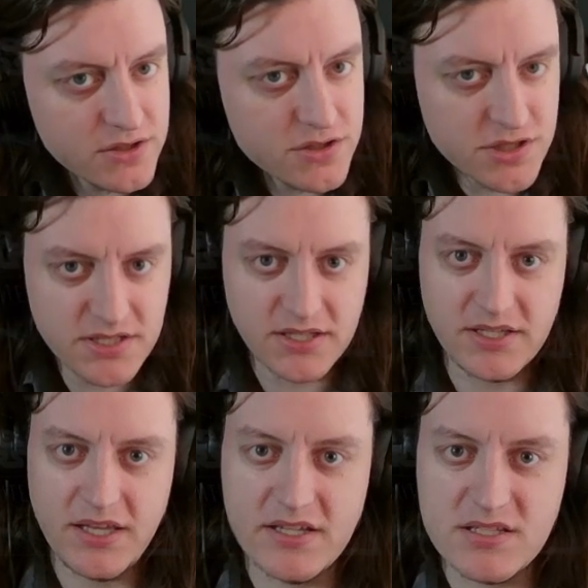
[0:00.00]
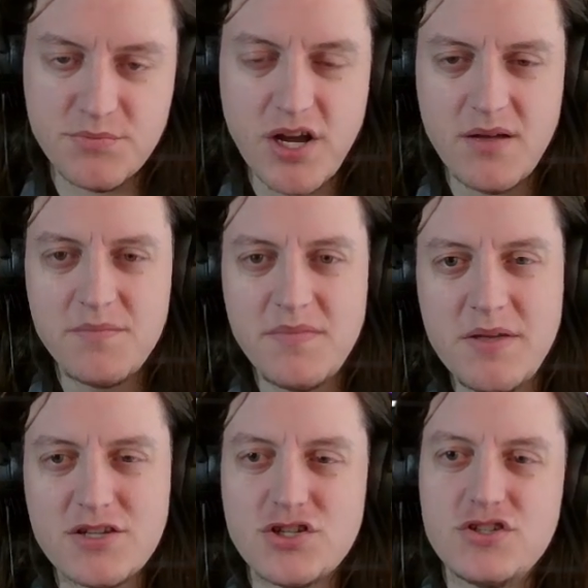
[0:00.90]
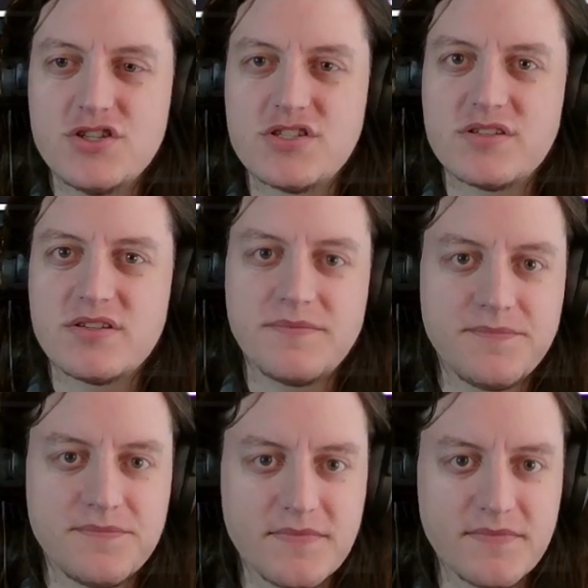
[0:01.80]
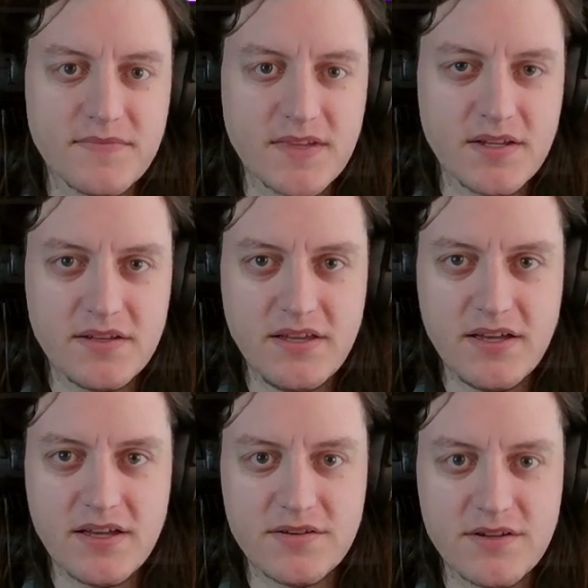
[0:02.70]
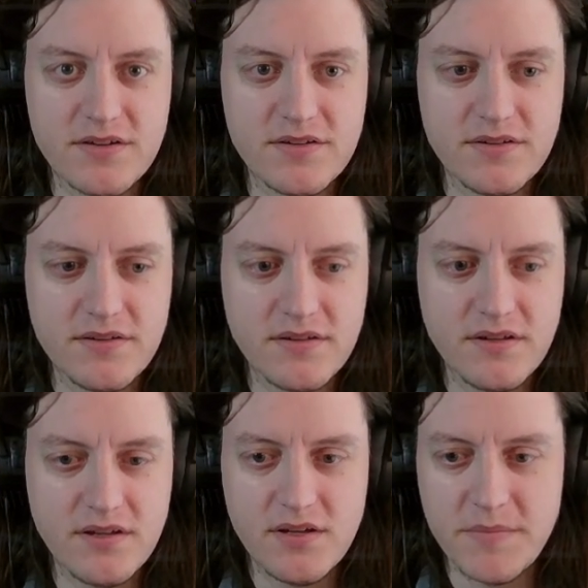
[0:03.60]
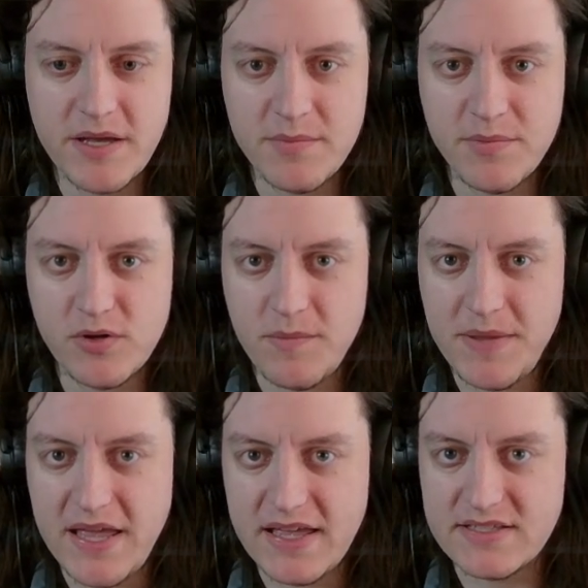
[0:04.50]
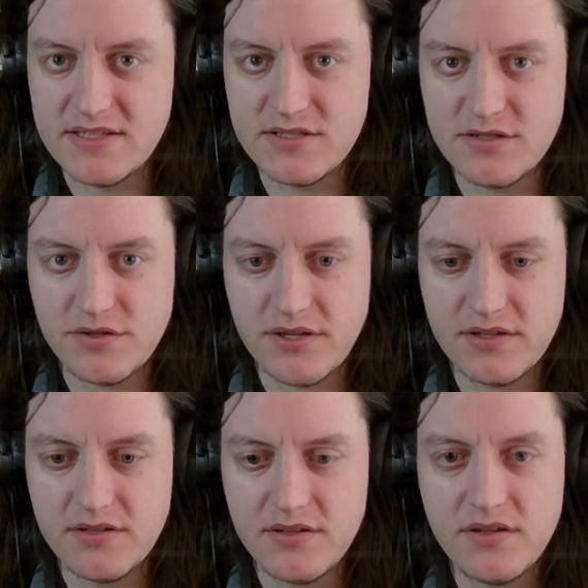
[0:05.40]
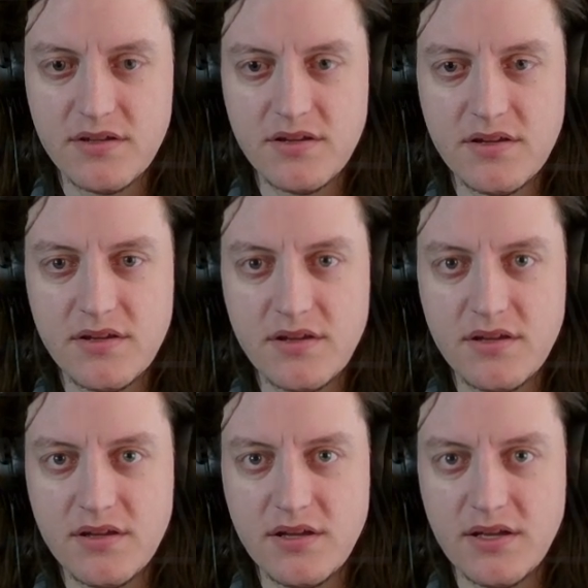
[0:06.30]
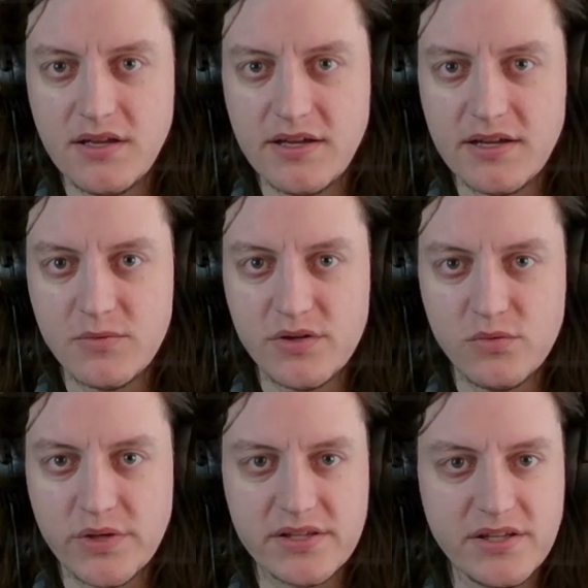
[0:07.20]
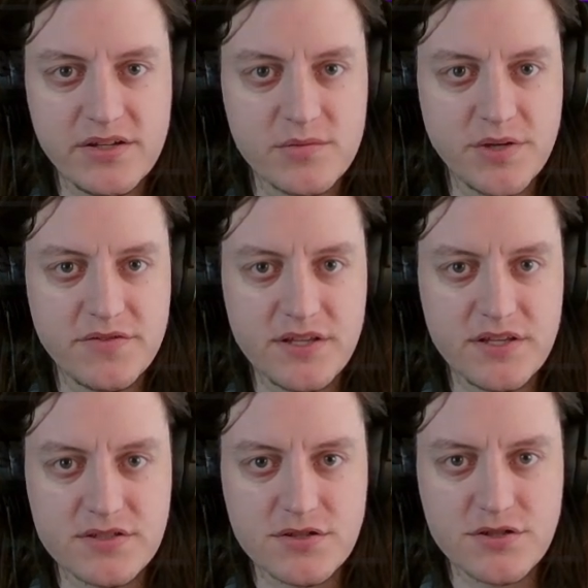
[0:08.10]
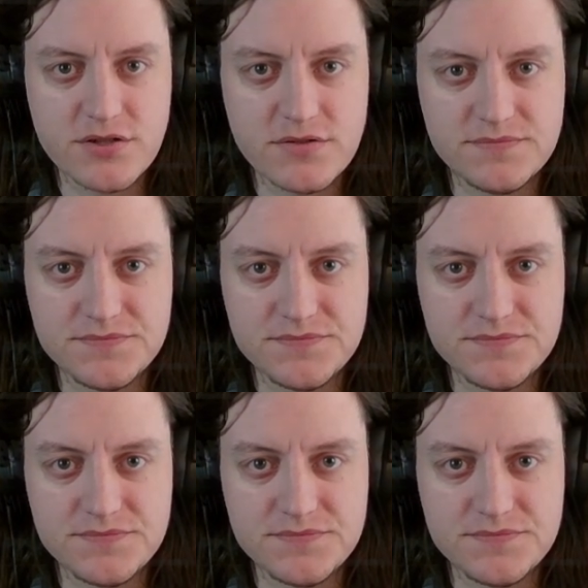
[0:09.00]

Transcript: just in case. Maybe I should just... Yeah, I don't know. My opponent passes. Okay. I will Wing Leader buff the Insurgent.